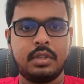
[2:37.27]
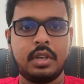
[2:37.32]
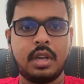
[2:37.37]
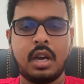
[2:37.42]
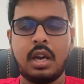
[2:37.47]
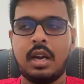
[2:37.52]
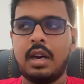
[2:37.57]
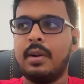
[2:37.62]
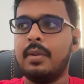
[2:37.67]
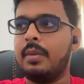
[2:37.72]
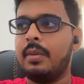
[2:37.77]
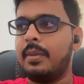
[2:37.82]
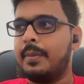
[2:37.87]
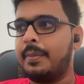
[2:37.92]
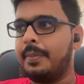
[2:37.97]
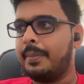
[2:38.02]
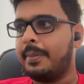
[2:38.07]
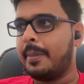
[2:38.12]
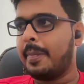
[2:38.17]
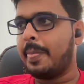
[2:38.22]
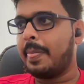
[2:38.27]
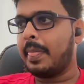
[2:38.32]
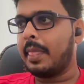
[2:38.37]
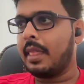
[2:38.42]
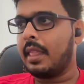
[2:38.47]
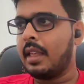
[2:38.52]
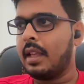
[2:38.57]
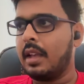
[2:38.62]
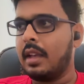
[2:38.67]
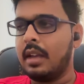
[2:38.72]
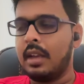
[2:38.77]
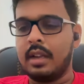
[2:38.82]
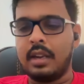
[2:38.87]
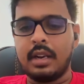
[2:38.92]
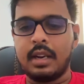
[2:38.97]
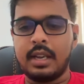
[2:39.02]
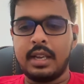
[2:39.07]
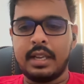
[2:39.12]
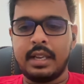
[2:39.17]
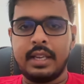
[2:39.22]
DAO,
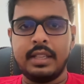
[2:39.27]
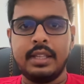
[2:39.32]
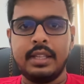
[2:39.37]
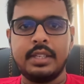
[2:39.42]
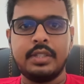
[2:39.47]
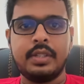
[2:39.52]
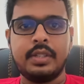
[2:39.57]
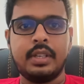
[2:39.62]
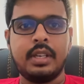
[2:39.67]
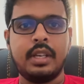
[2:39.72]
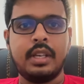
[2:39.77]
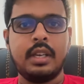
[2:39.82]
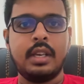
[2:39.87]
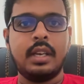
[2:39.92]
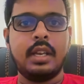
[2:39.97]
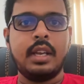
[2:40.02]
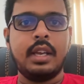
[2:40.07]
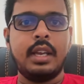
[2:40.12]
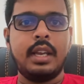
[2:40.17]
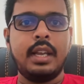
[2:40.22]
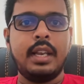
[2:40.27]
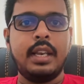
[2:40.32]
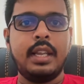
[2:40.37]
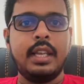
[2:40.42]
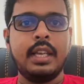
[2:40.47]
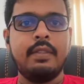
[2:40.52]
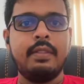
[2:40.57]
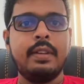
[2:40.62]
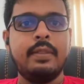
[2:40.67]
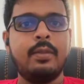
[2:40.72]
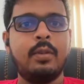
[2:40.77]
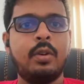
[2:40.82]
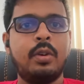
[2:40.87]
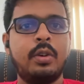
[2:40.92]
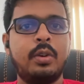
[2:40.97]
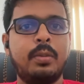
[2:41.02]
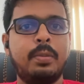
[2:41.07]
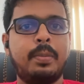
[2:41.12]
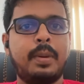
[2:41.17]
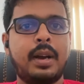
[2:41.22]
like in this. In here we
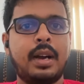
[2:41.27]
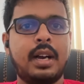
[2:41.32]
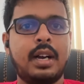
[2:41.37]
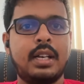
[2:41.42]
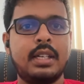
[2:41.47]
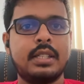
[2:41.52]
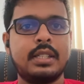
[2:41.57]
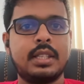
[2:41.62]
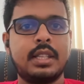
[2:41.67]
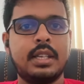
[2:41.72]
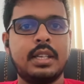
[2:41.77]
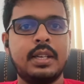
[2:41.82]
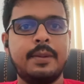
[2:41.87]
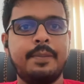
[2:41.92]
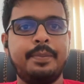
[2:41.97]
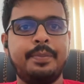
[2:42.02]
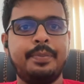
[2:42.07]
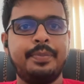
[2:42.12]
want to pass there's